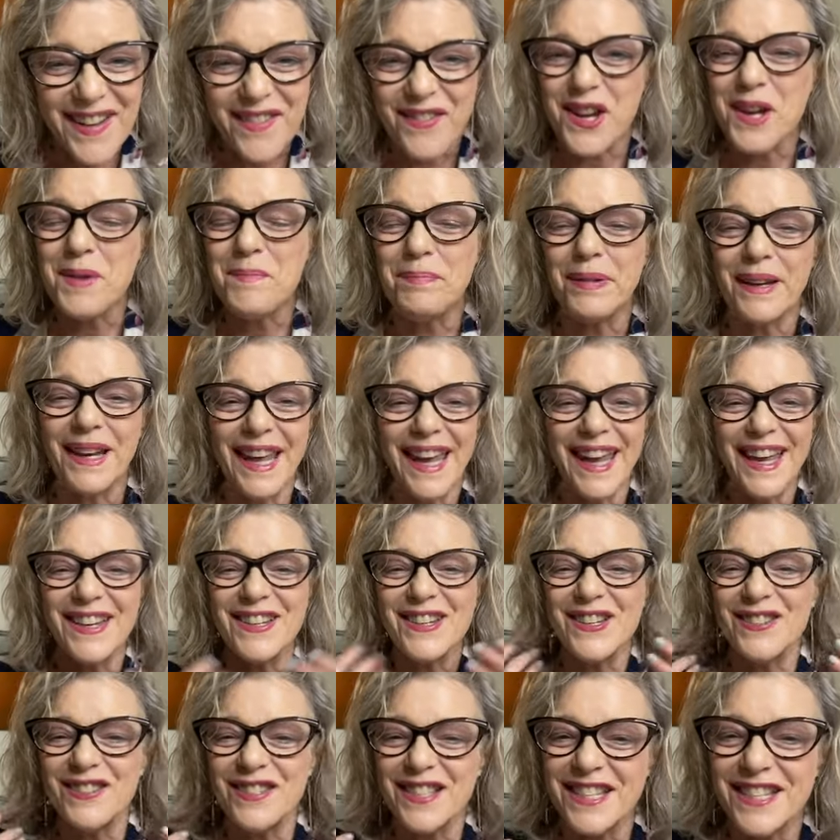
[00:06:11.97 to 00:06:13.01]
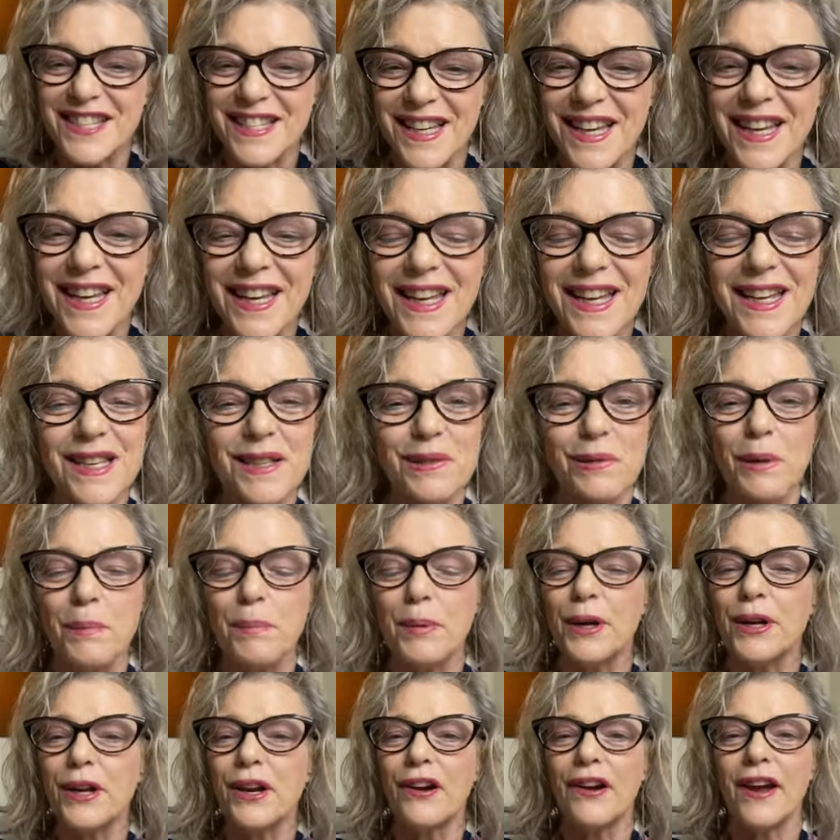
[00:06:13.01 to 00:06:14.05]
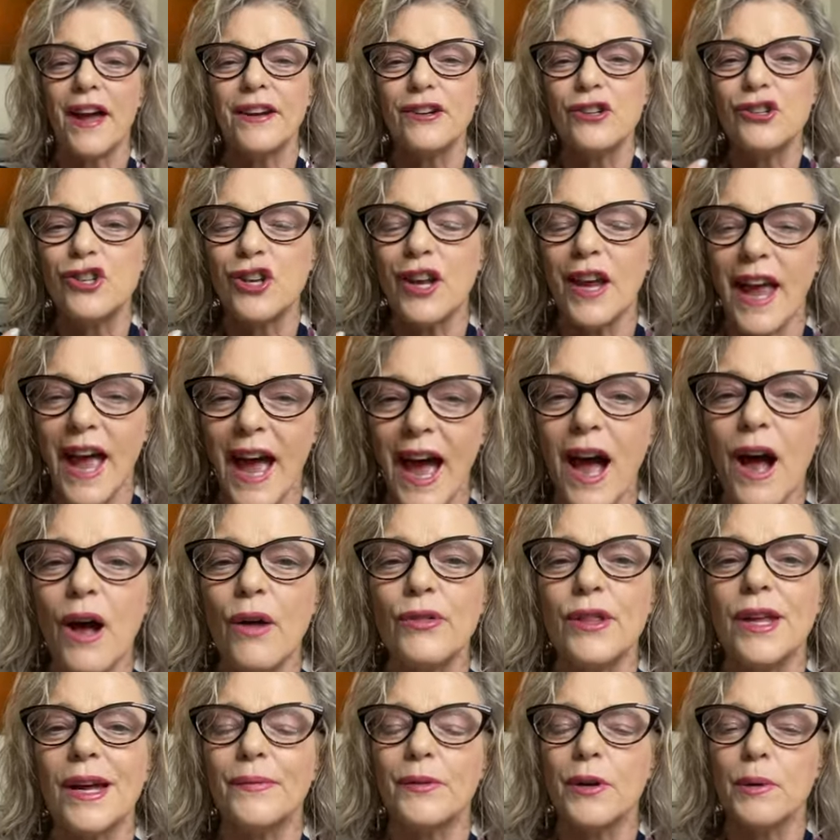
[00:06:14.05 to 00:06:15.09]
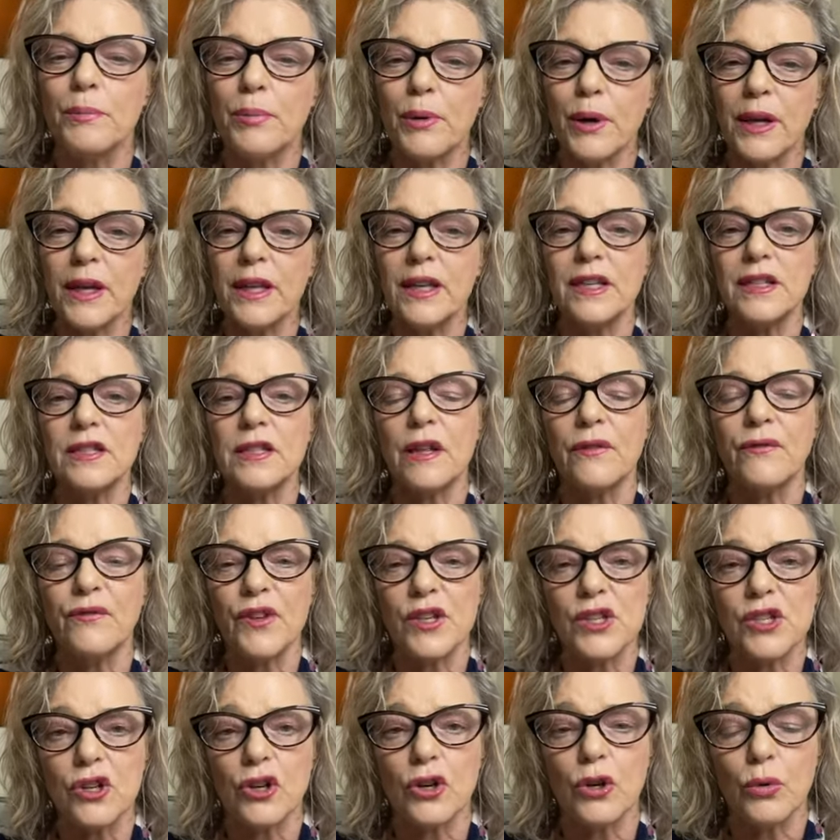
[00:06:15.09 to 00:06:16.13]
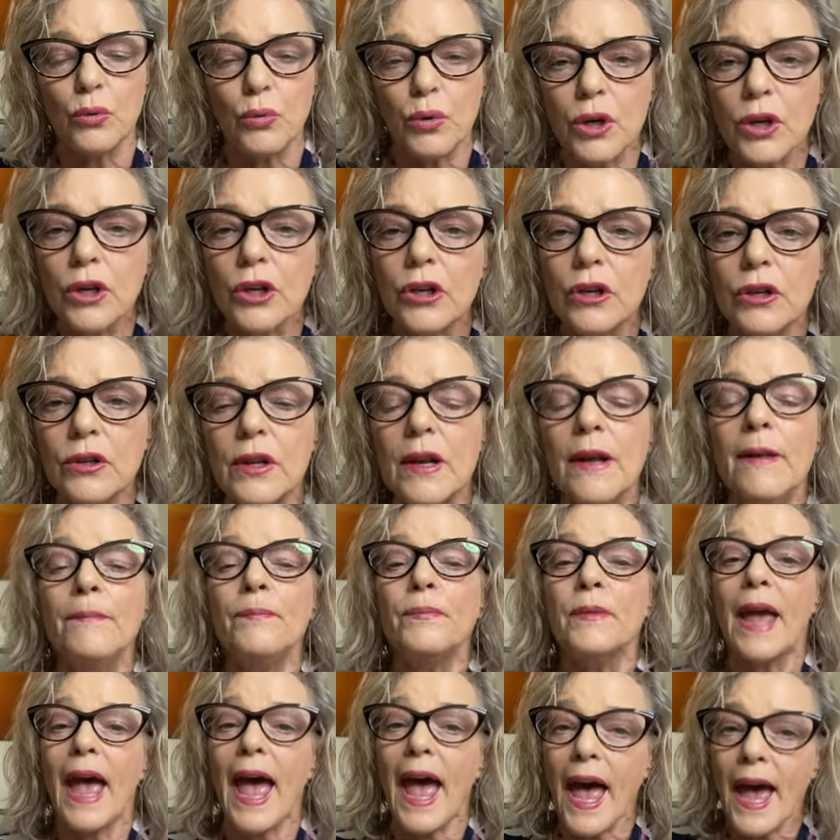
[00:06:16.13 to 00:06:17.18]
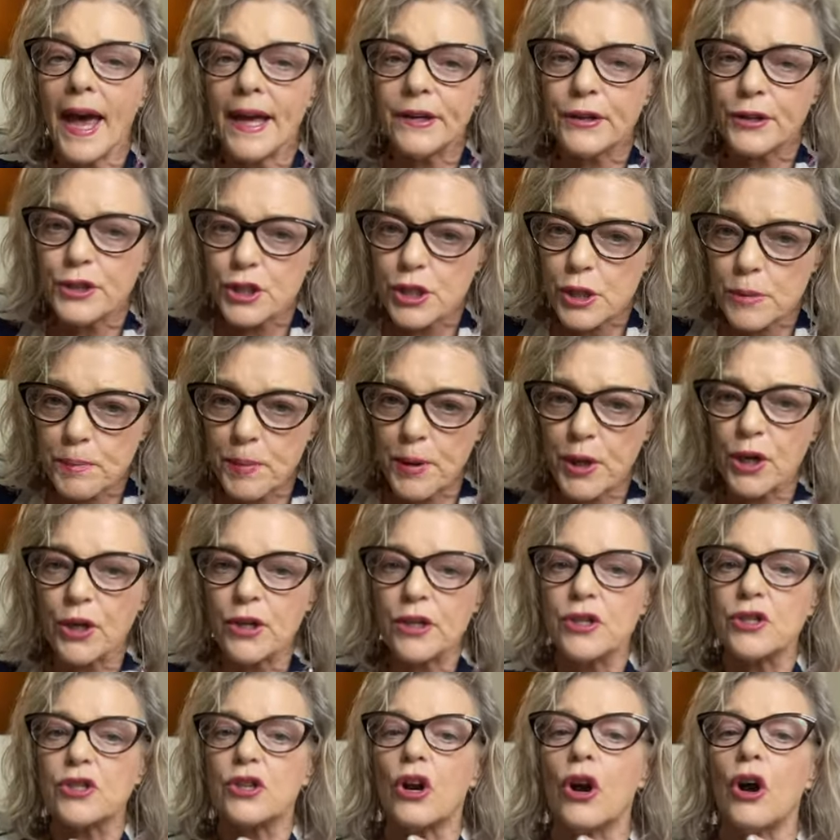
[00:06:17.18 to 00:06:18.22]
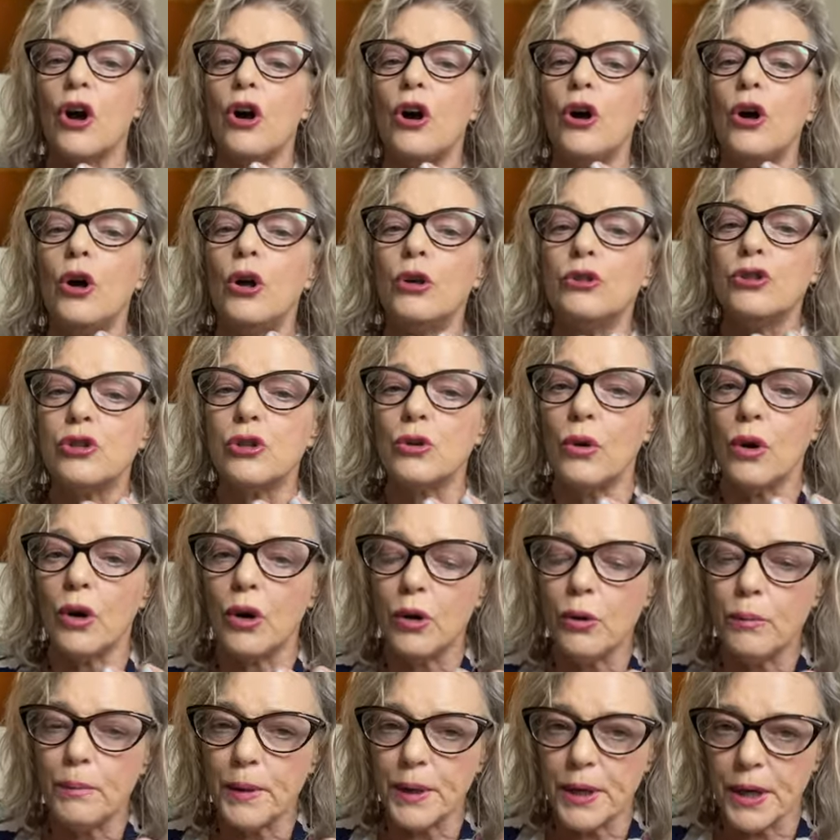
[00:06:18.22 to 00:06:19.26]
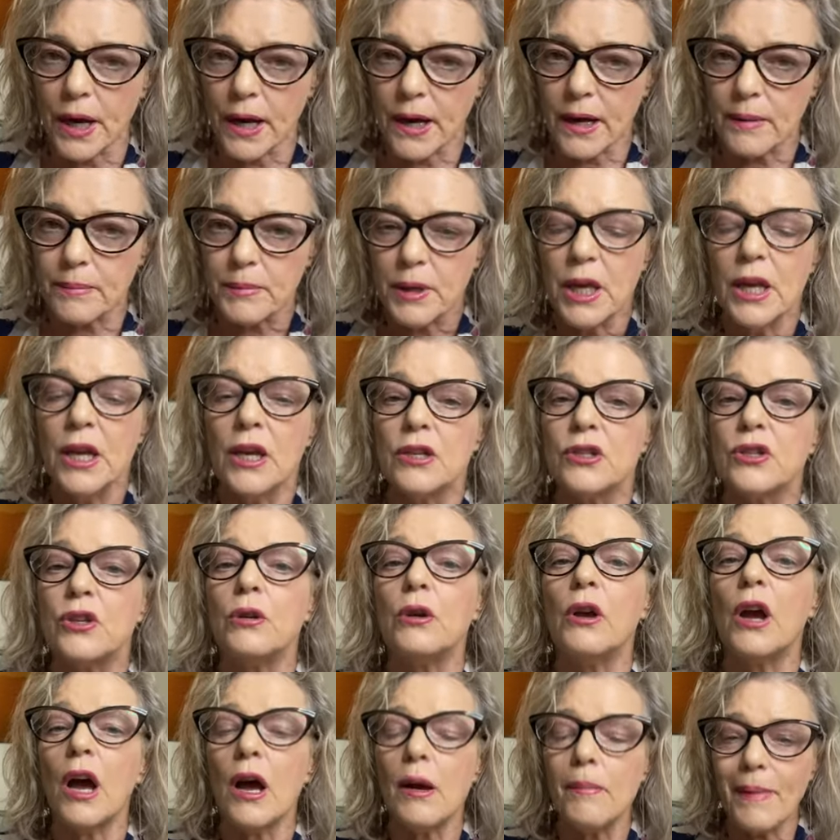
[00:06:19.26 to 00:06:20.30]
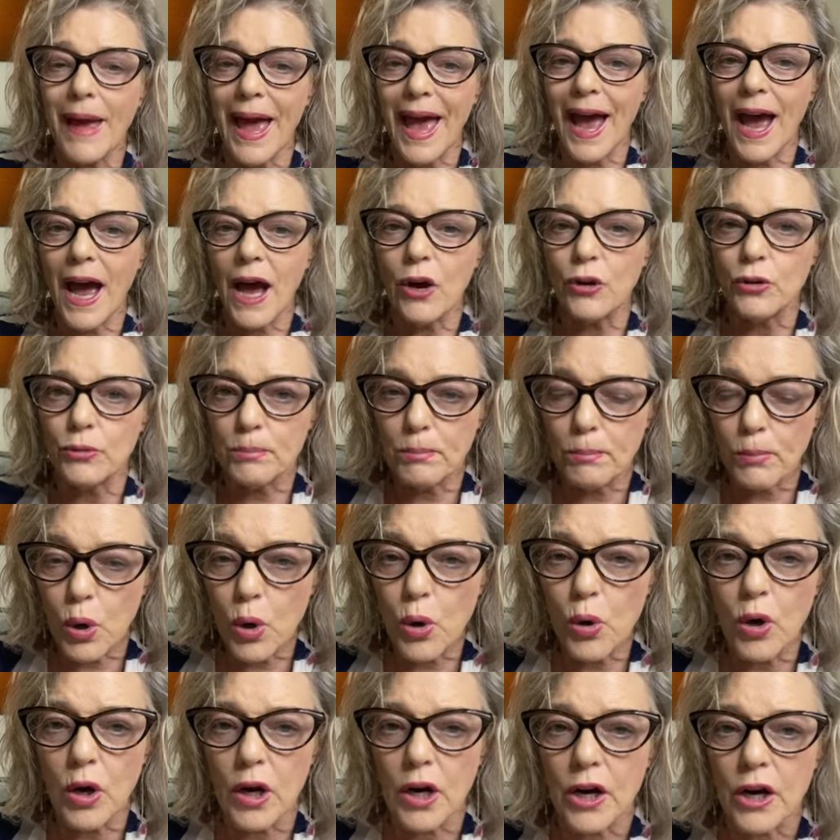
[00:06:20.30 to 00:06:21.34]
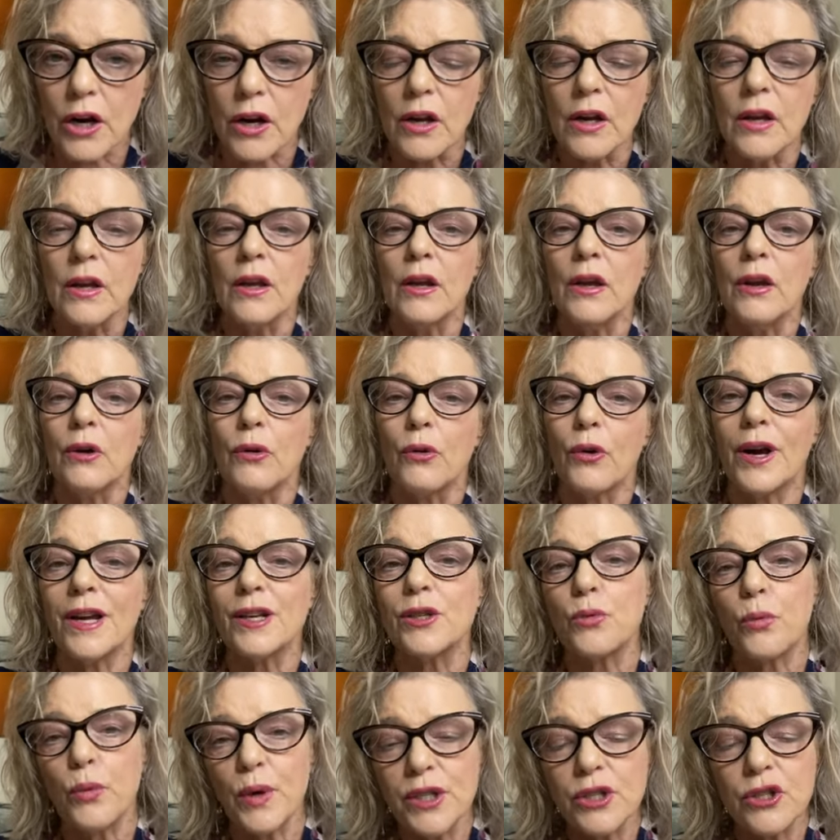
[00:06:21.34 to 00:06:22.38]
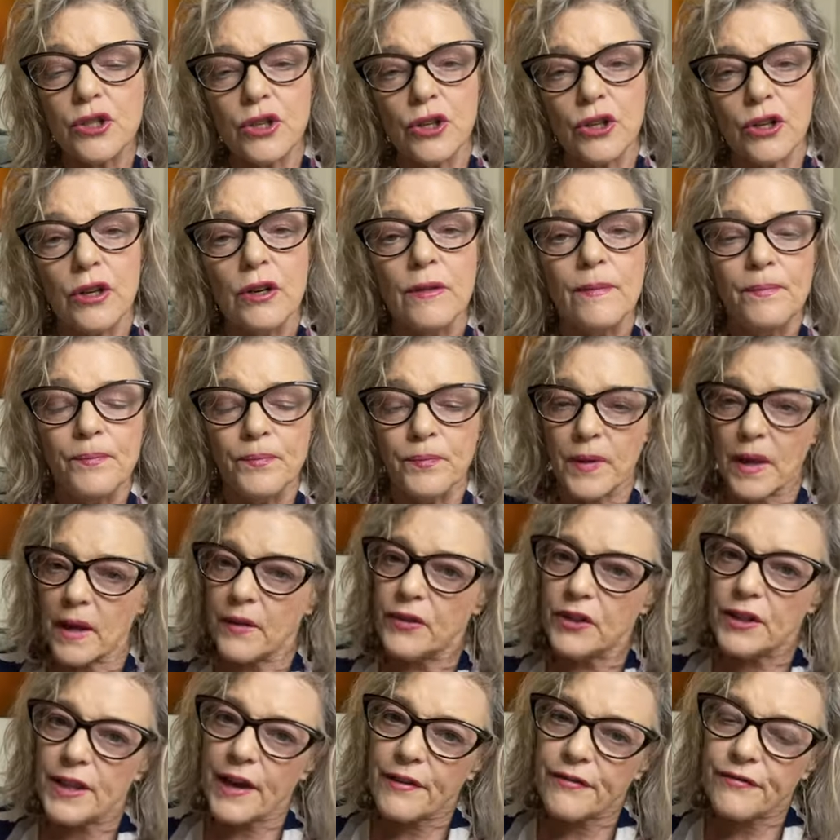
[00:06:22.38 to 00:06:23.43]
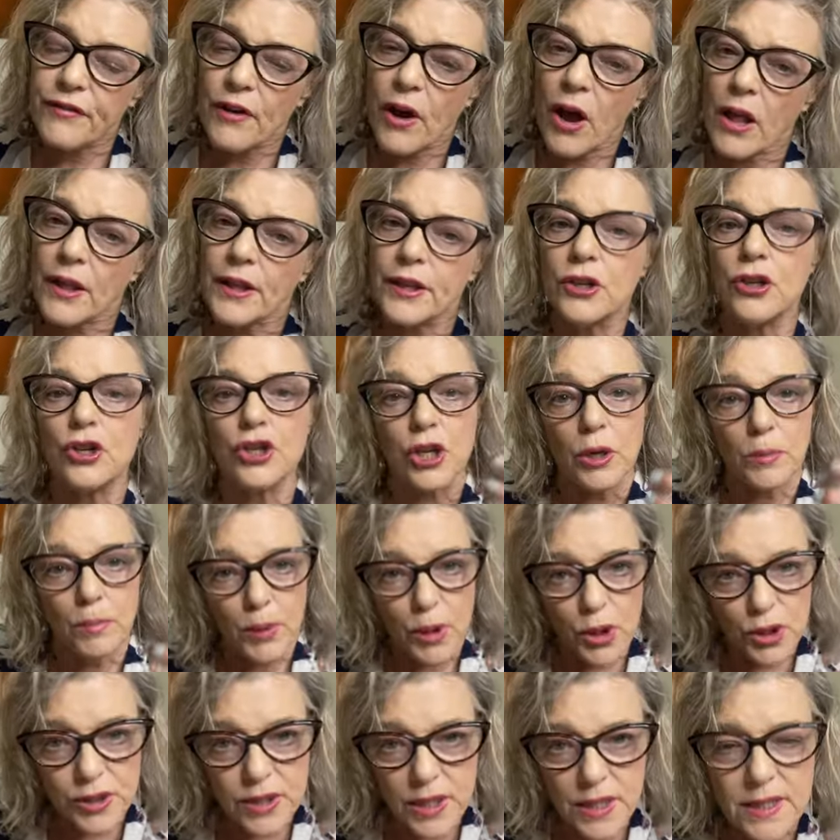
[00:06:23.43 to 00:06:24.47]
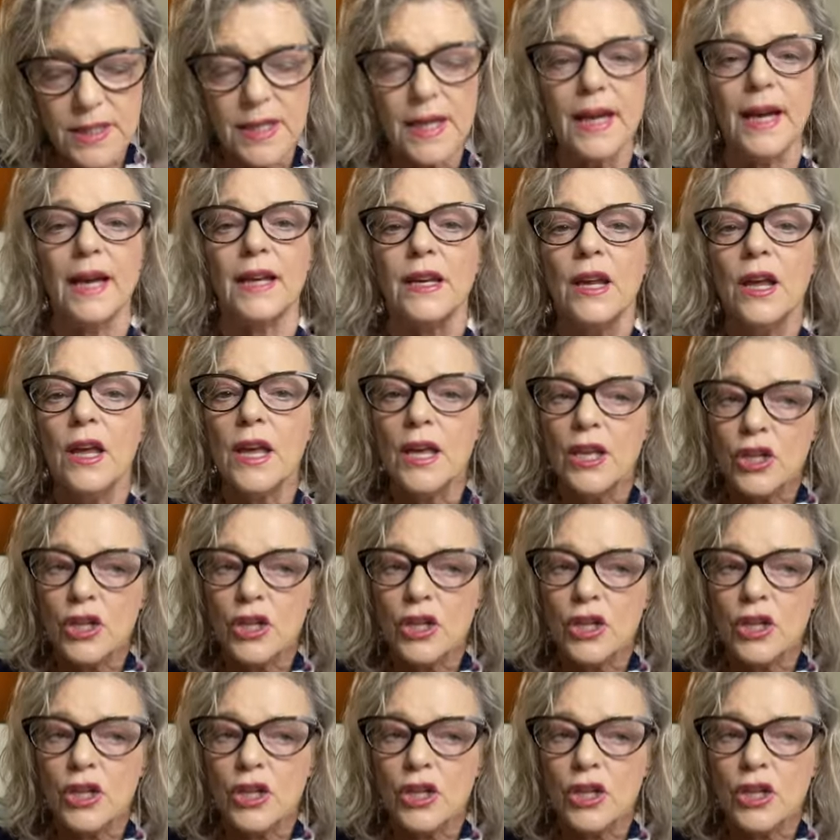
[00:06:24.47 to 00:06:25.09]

We plant new seeds, we put our energy out there, we bring it into the physical world, and our spirit is called to open up, to come out more, whereas winter, even that fall energy pulls us in.